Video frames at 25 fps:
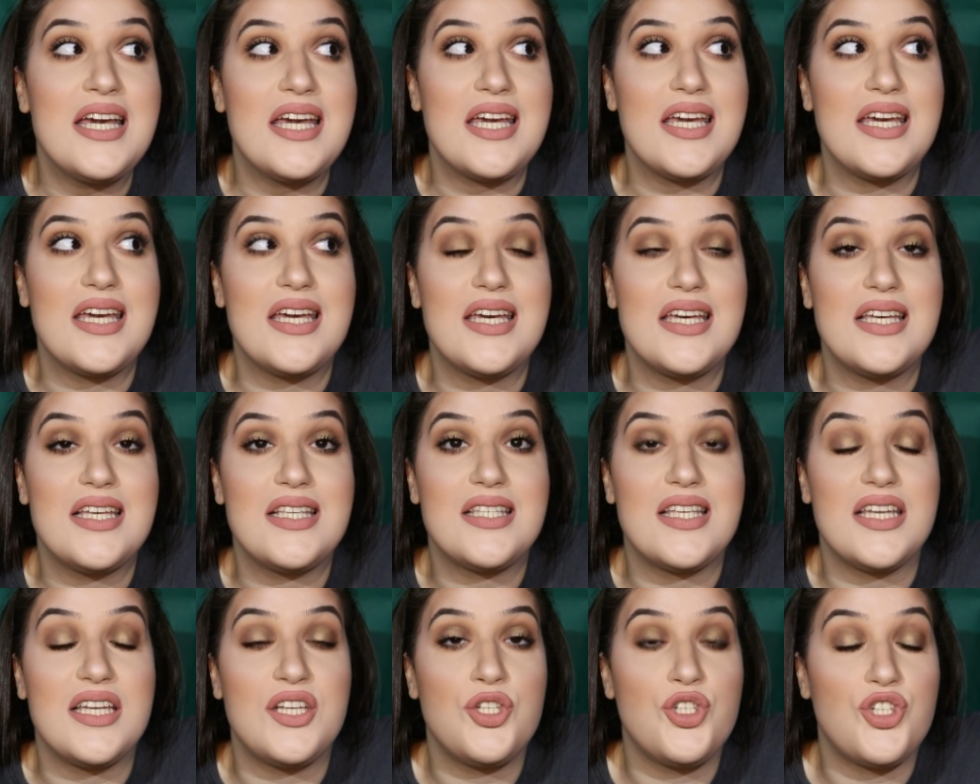
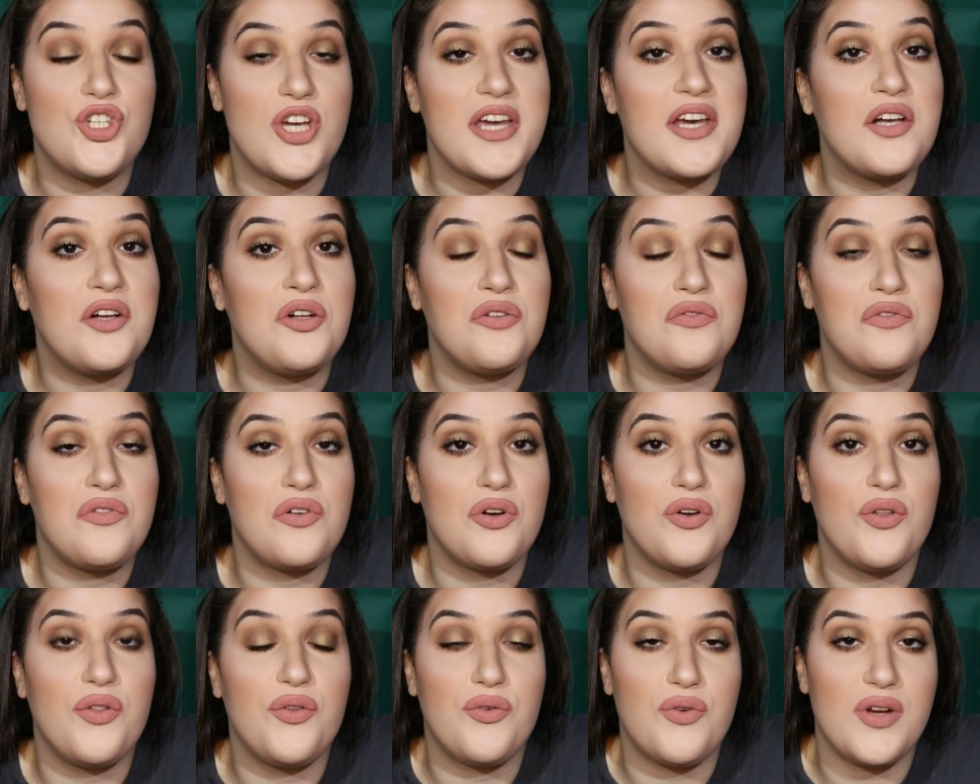is in jail
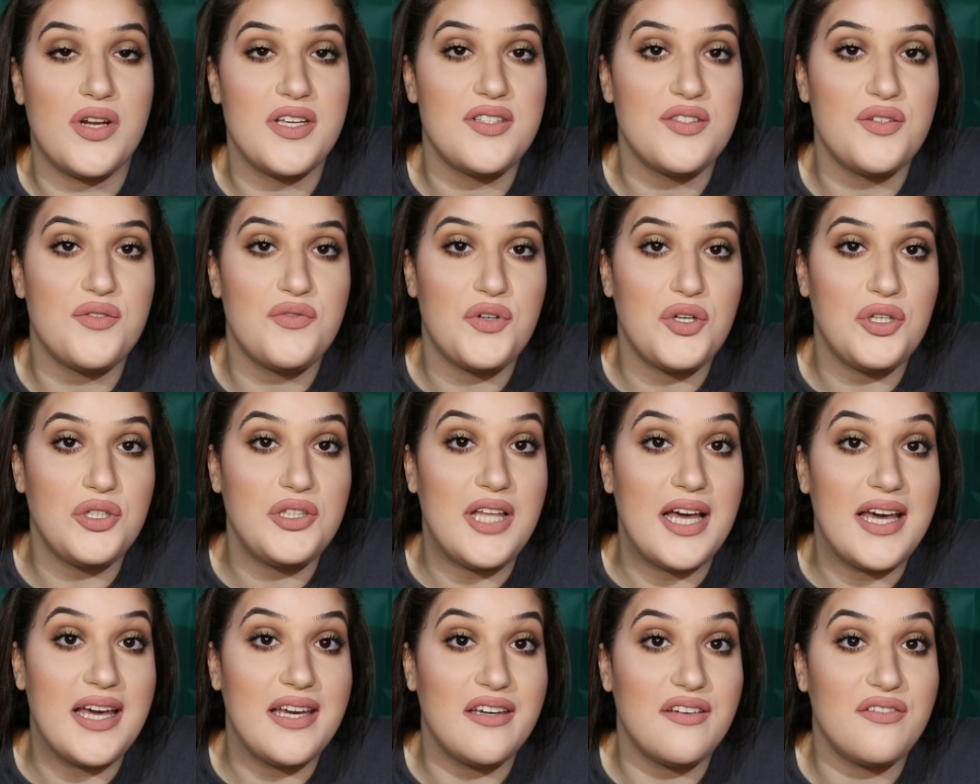for the rest of her
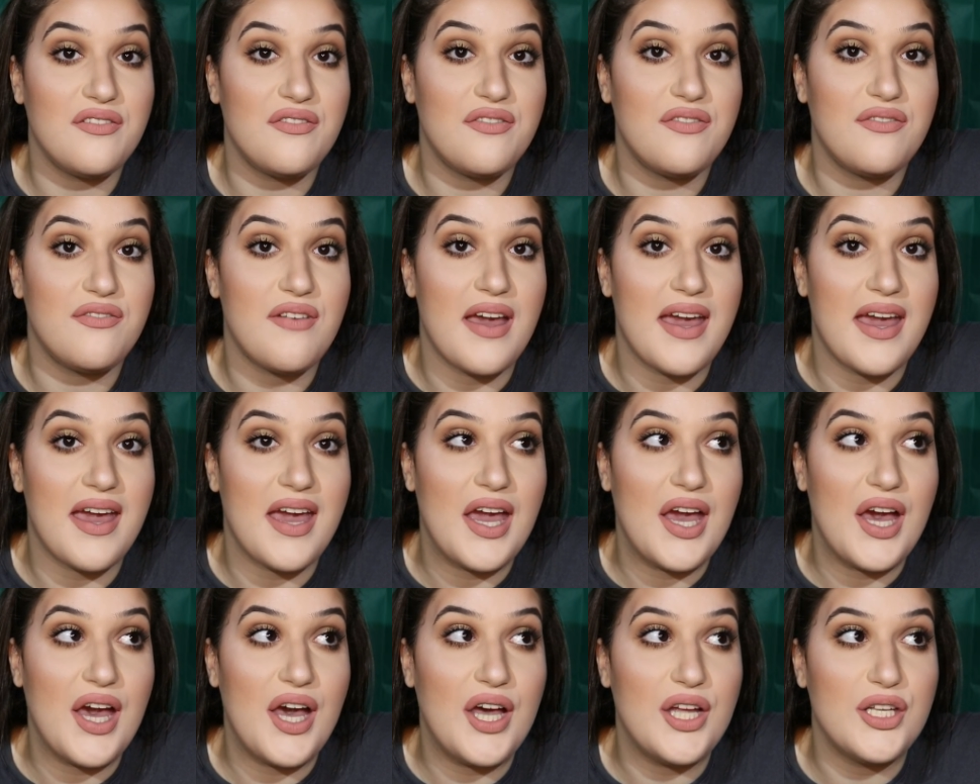life,
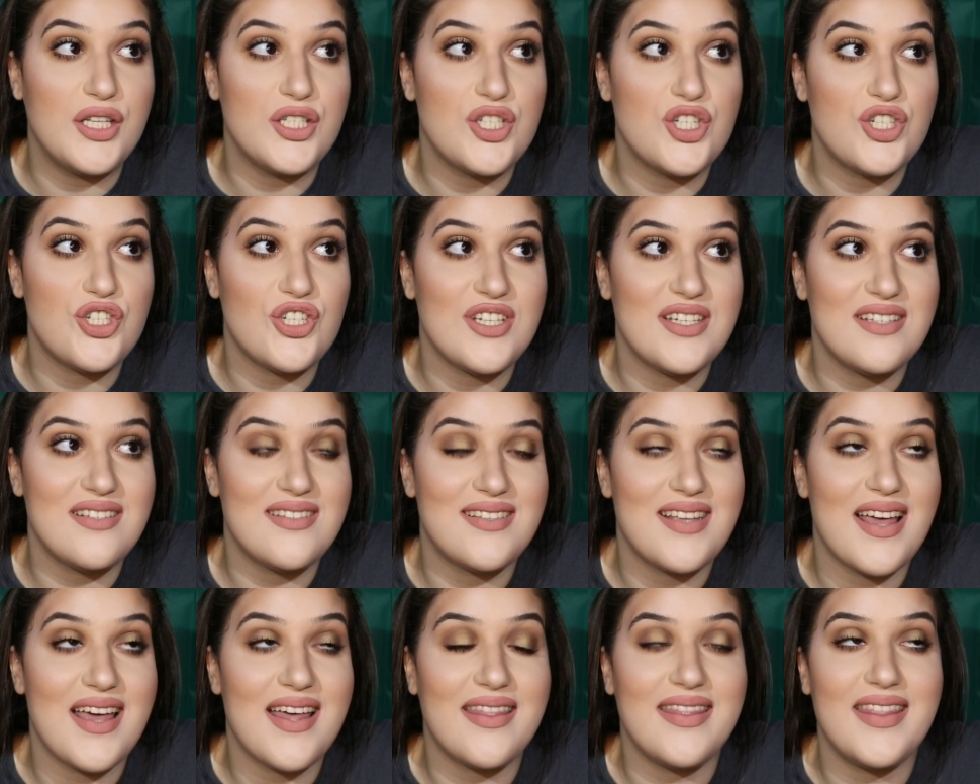and she
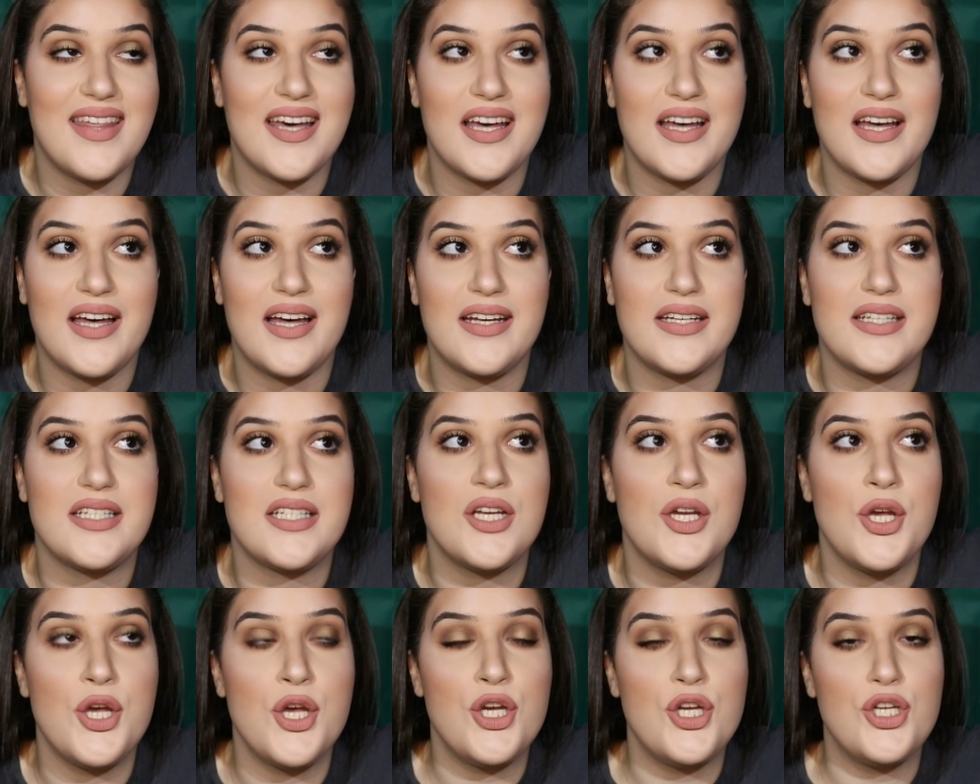said
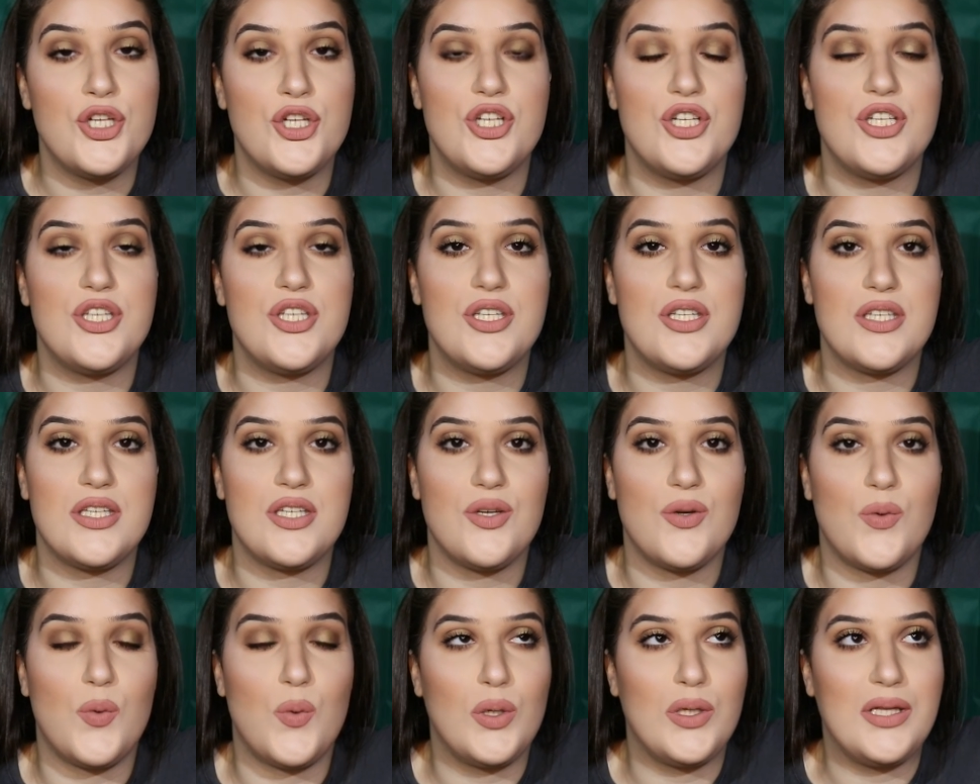that she
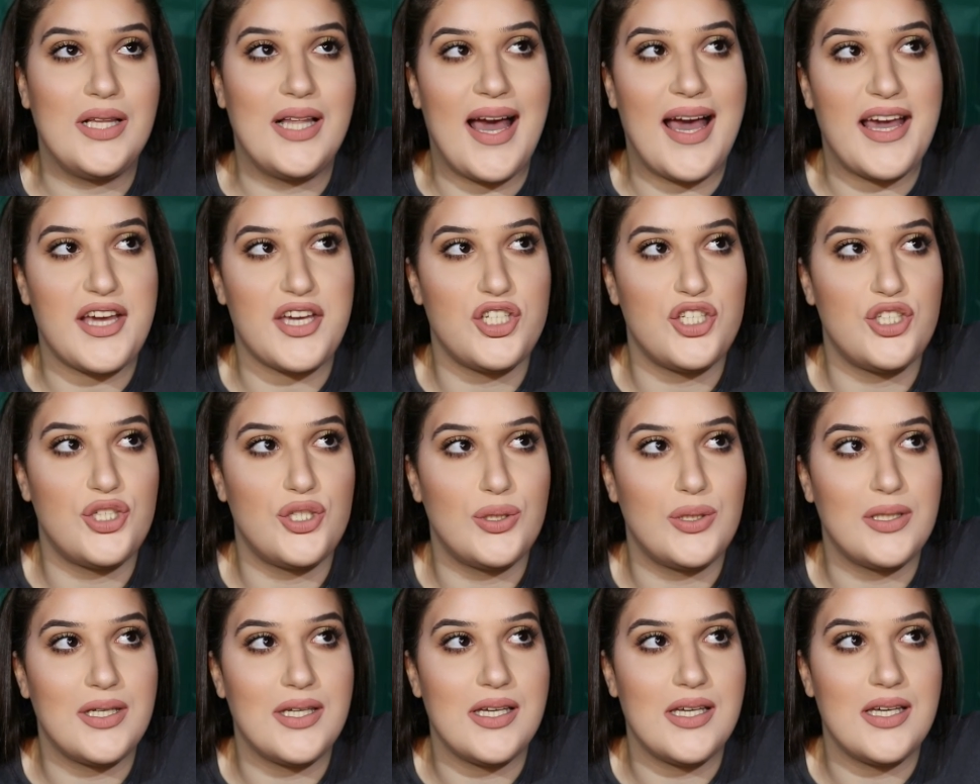will
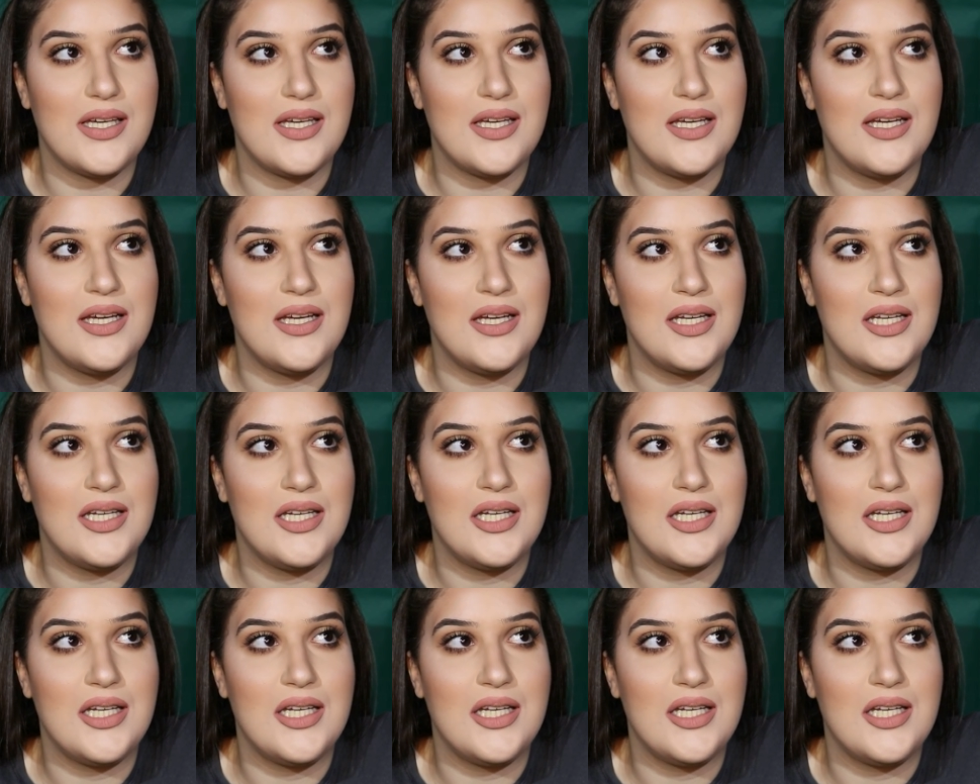actually